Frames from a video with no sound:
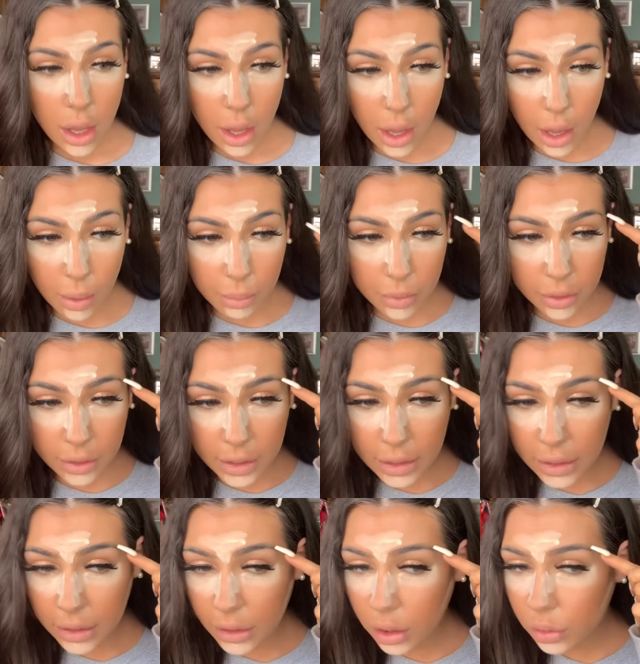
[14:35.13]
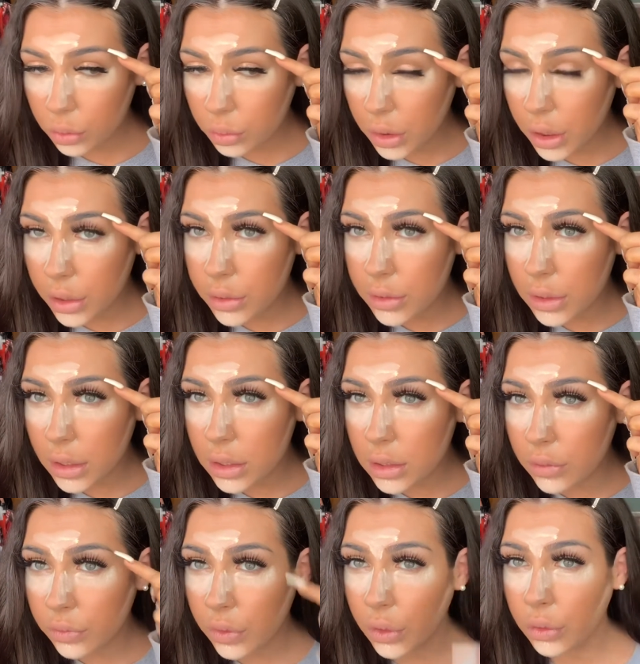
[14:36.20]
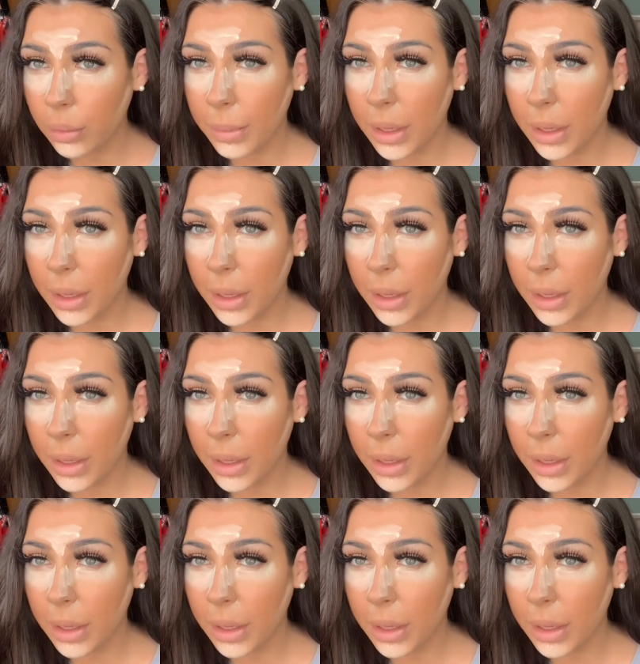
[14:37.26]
the corners just to fill them